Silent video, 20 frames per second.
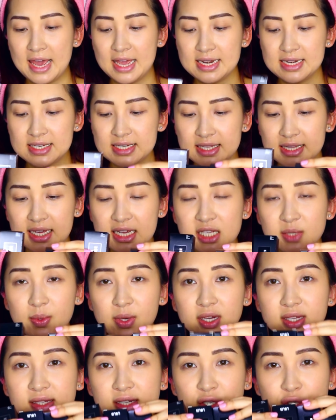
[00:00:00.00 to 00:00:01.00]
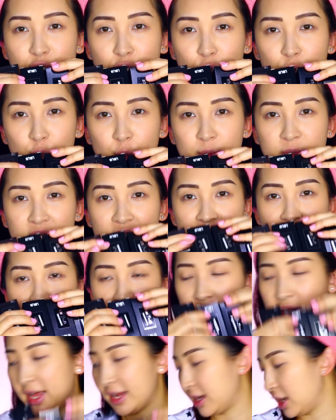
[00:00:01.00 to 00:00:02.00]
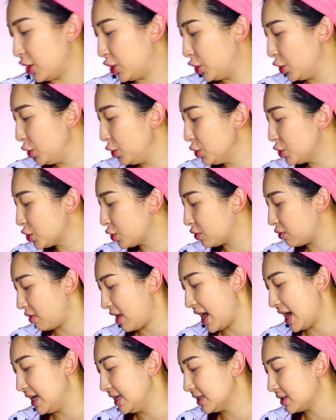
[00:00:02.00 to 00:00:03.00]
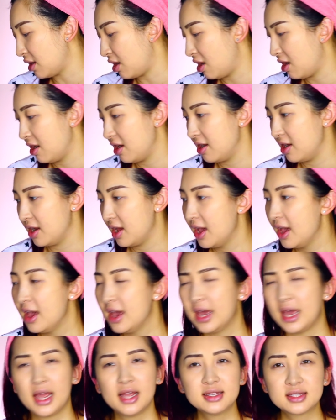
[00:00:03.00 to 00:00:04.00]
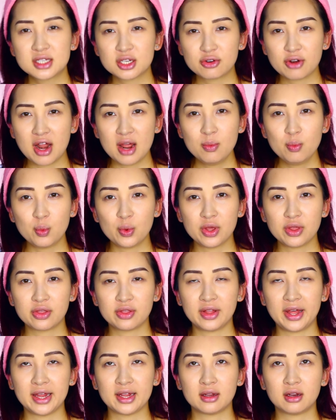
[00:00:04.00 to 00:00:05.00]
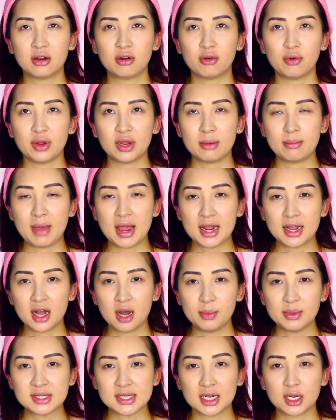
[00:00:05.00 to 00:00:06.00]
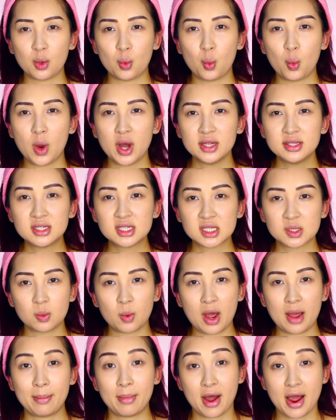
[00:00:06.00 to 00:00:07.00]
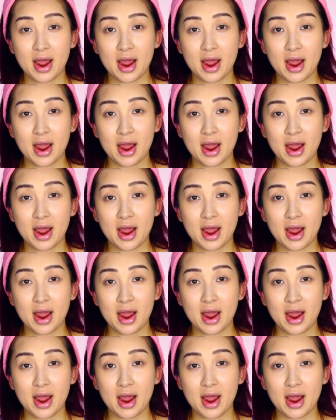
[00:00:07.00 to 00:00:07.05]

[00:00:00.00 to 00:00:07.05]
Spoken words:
And these ones are so cool because they were like a huge craze on Instagram with like Korean makeup. It's like a one swipe